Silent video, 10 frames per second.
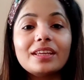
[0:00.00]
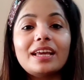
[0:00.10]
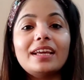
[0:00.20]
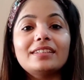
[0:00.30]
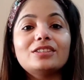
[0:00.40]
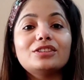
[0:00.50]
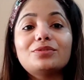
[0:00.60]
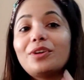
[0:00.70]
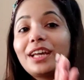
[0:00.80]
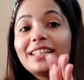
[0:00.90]
And just
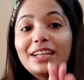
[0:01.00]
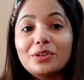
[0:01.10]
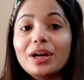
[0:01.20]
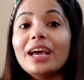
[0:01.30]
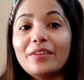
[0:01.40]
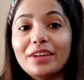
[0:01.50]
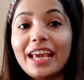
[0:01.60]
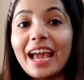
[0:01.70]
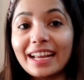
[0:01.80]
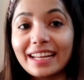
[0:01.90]
forget that you are having
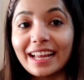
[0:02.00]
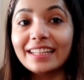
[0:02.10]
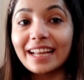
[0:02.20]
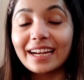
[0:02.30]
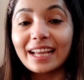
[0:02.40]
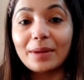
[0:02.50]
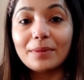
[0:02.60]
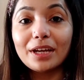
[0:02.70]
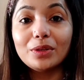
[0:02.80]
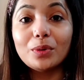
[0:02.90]
acne at that time,
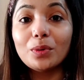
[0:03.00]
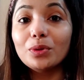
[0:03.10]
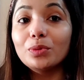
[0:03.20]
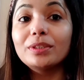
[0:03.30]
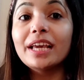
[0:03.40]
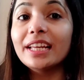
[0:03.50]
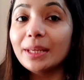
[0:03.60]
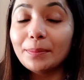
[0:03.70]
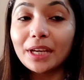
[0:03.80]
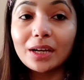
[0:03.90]
and don't use any
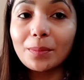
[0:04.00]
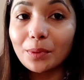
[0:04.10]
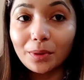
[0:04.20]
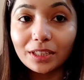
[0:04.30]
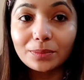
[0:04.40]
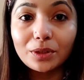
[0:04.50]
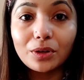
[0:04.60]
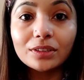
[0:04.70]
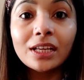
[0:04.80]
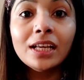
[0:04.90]
makeup products,
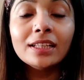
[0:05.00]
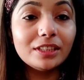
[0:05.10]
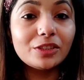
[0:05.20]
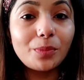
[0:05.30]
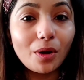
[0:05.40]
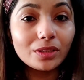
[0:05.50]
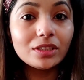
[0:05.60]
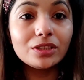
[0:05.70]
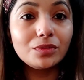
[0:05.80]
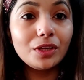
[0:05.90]
because the
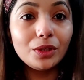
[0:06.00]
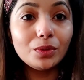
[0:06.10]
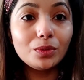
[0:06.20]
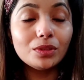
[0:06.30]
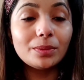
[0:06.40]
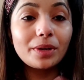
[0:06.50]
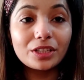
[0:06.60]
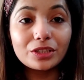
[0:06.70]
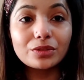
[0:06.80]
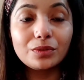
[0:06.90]
sponges we use, the
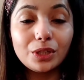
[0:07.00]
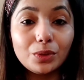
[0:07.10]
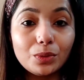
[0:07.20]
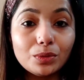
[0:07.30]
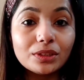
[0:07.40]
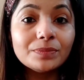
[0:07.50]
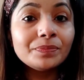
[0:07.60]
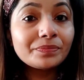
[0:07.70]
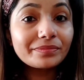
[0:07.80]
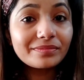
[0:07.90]
brushes we use,
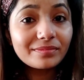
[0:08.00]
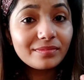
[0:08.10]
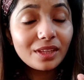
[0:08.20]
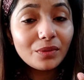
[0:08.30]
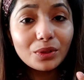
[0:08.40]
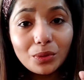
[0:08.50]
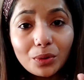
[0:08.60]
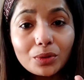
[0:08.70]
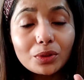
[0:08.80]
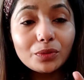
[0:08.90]
we
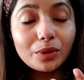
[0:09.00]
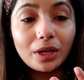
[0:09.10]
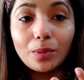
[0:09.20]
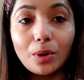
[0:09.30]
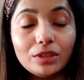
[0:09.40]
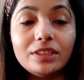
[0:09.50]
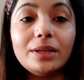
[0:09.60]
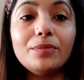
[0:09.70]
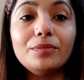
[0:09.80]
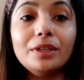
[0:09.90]
don't wash
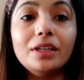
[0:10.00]
them